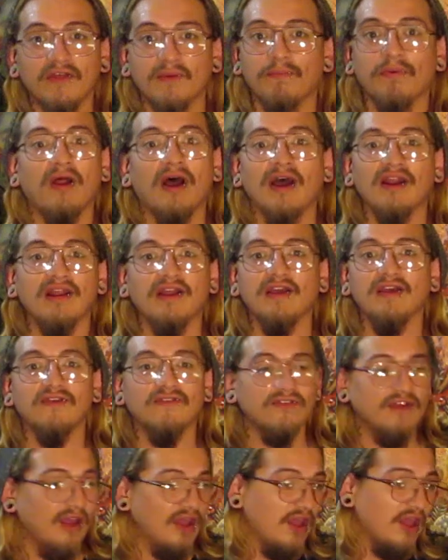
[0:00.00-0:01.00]
the plot
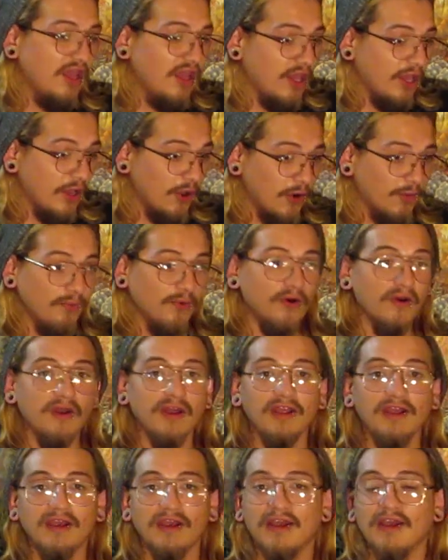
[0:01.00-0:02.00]
is
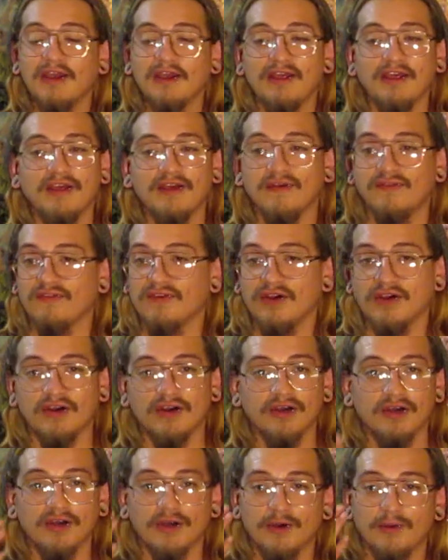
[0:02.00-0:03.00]
Hellboy is
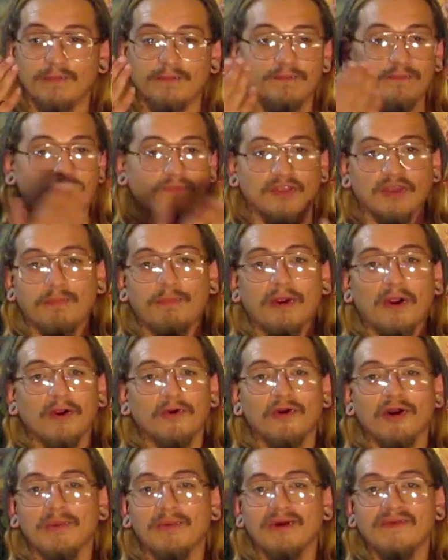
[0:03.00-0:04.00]
a
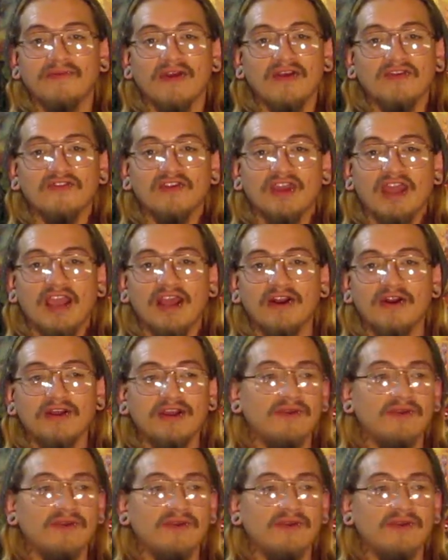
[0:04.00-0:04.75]
paranormal investigator.